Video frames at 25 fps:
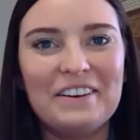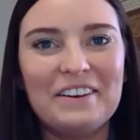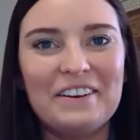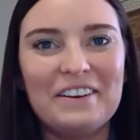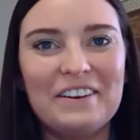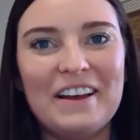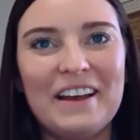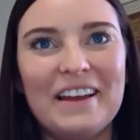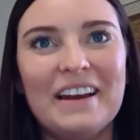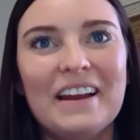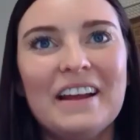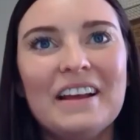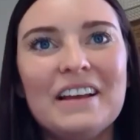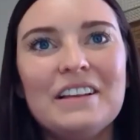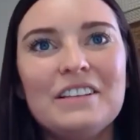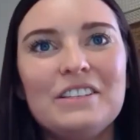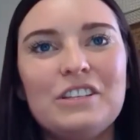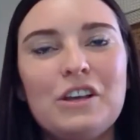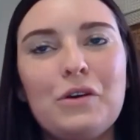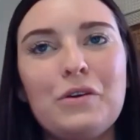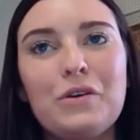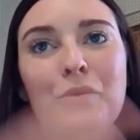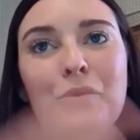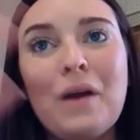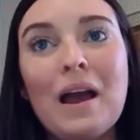good.
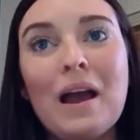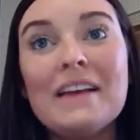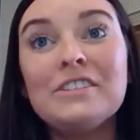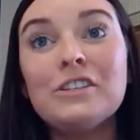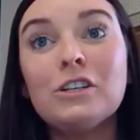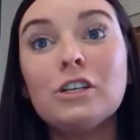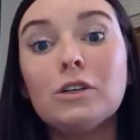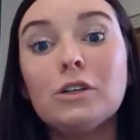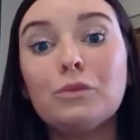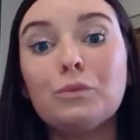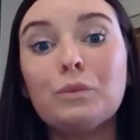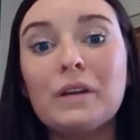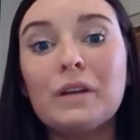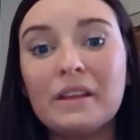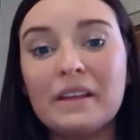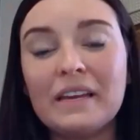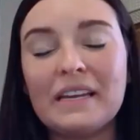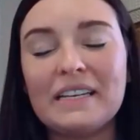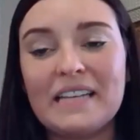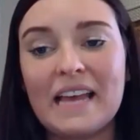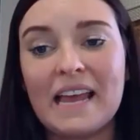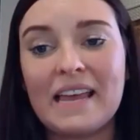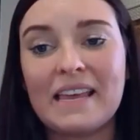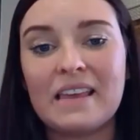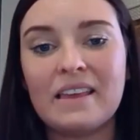So you guys are really
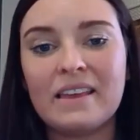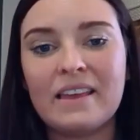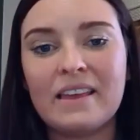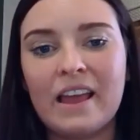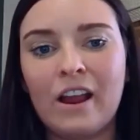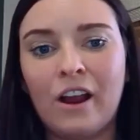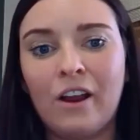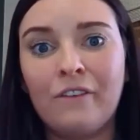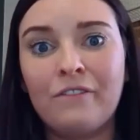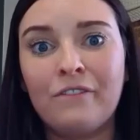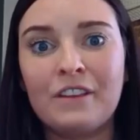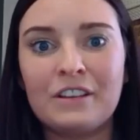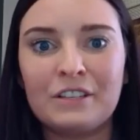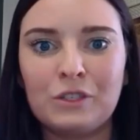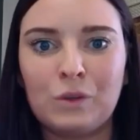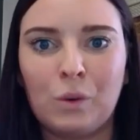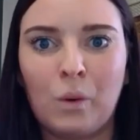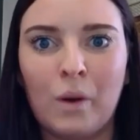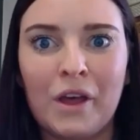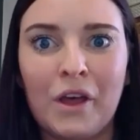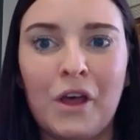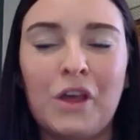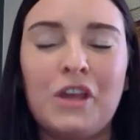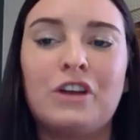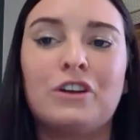taking care of the
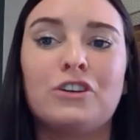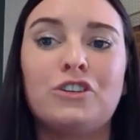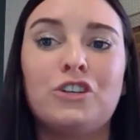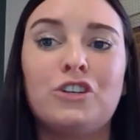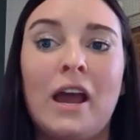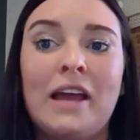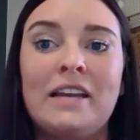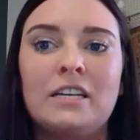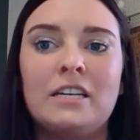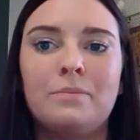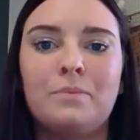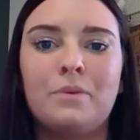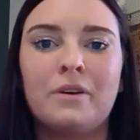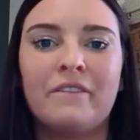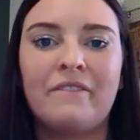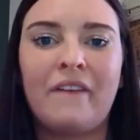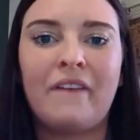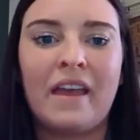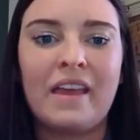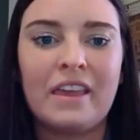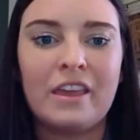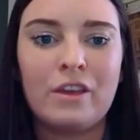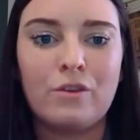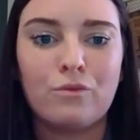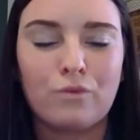soil. You're trying to
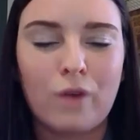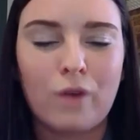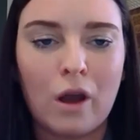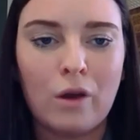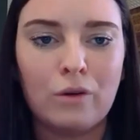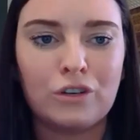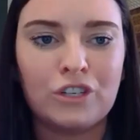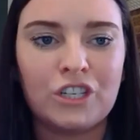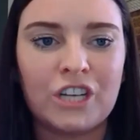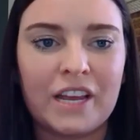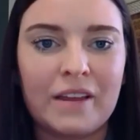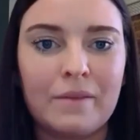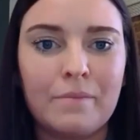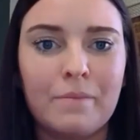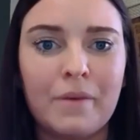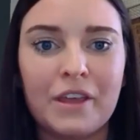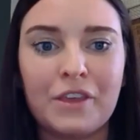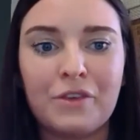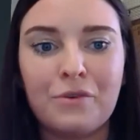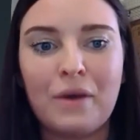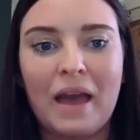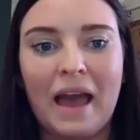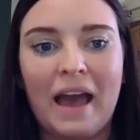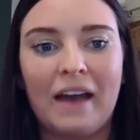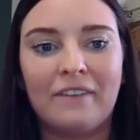prevent erosion, but
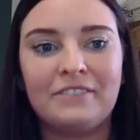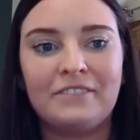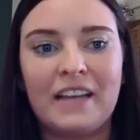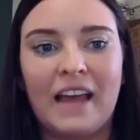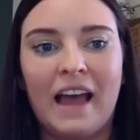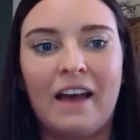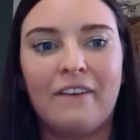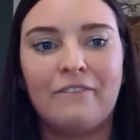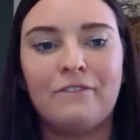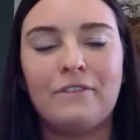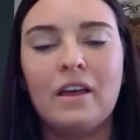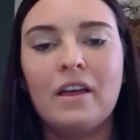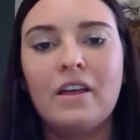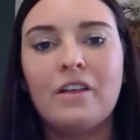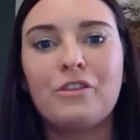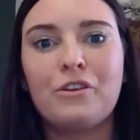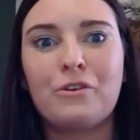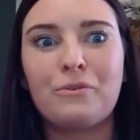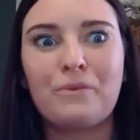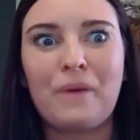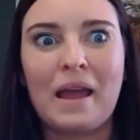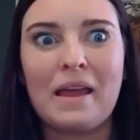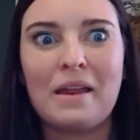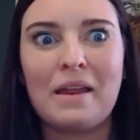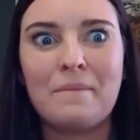you have to have the
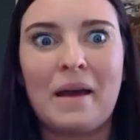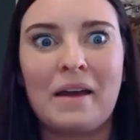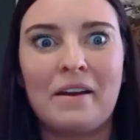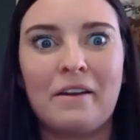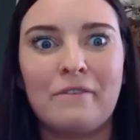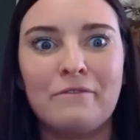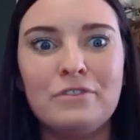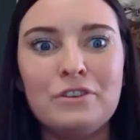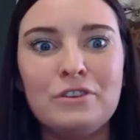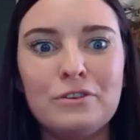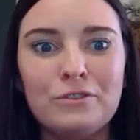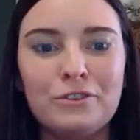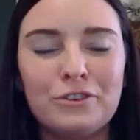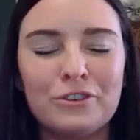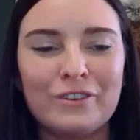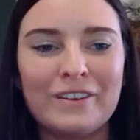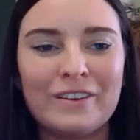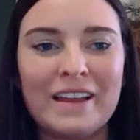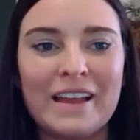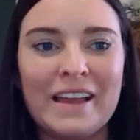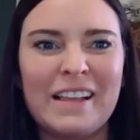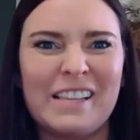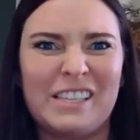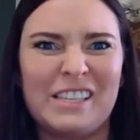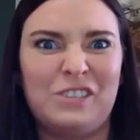right amount of
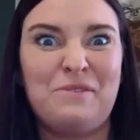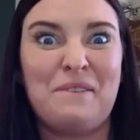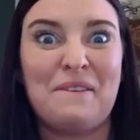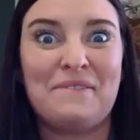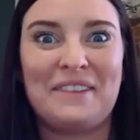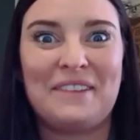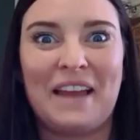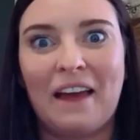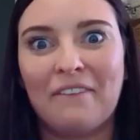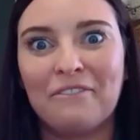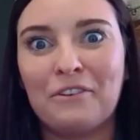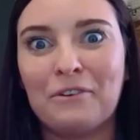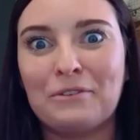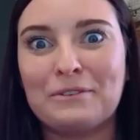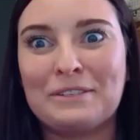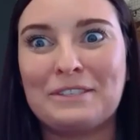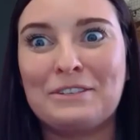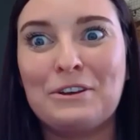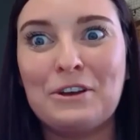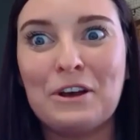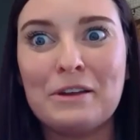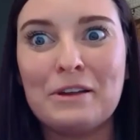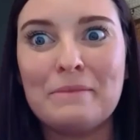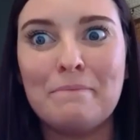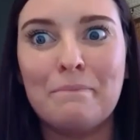nutrients. You have to have those
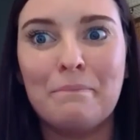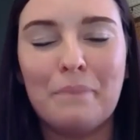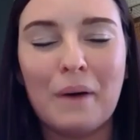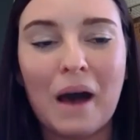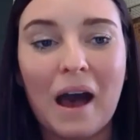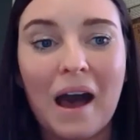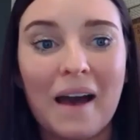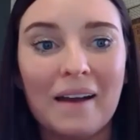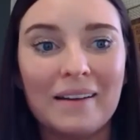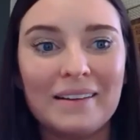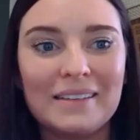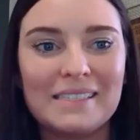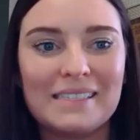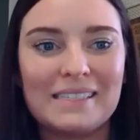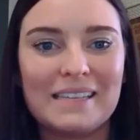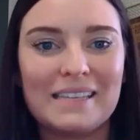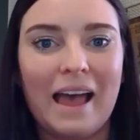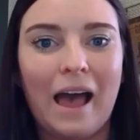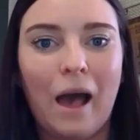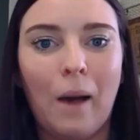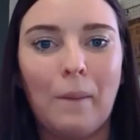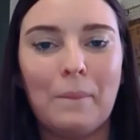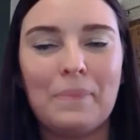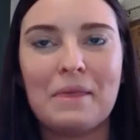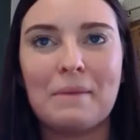good bugs to
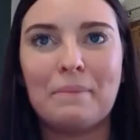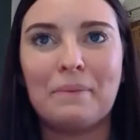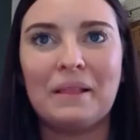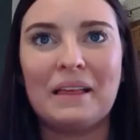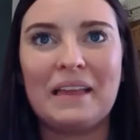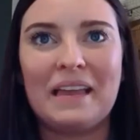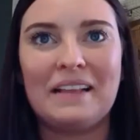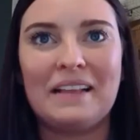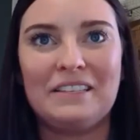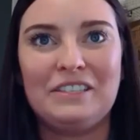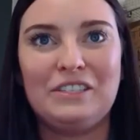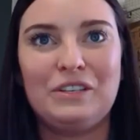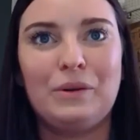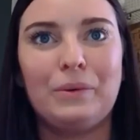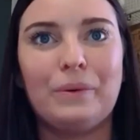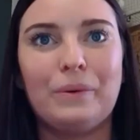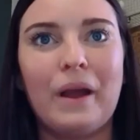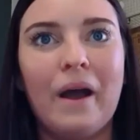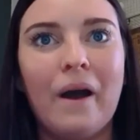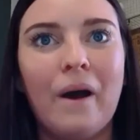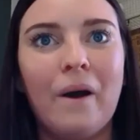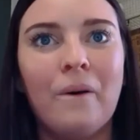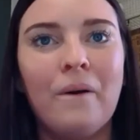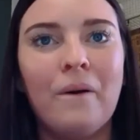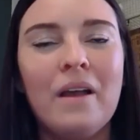help the plants
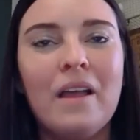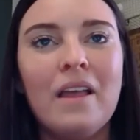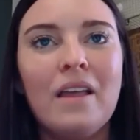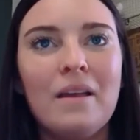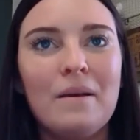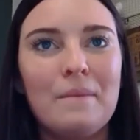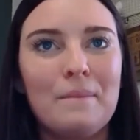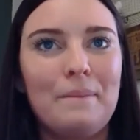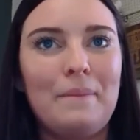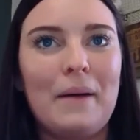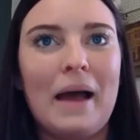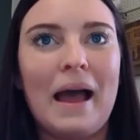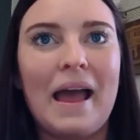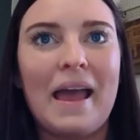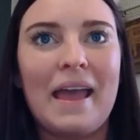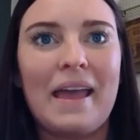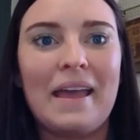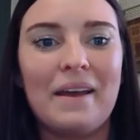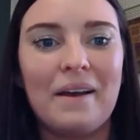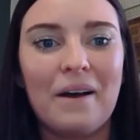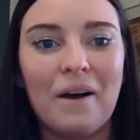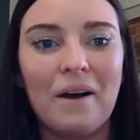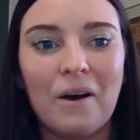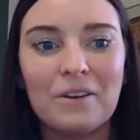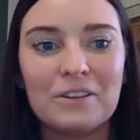grow
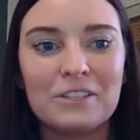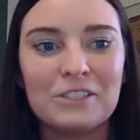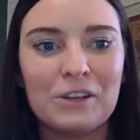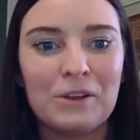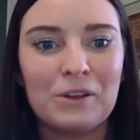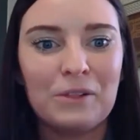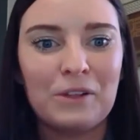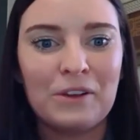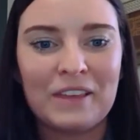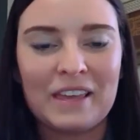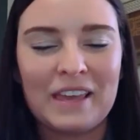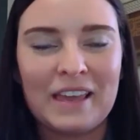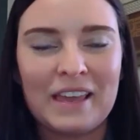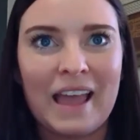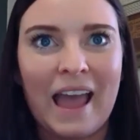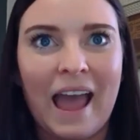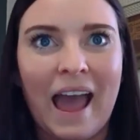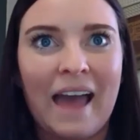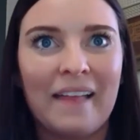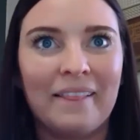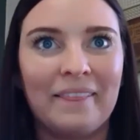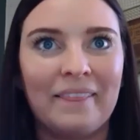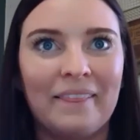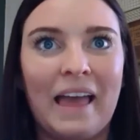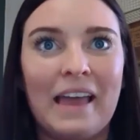by also looking
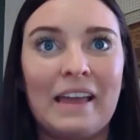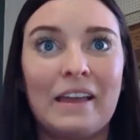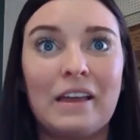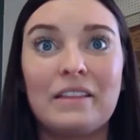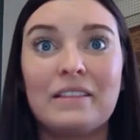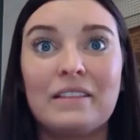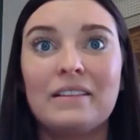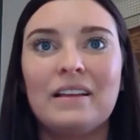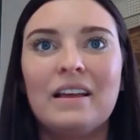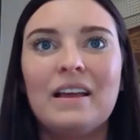at like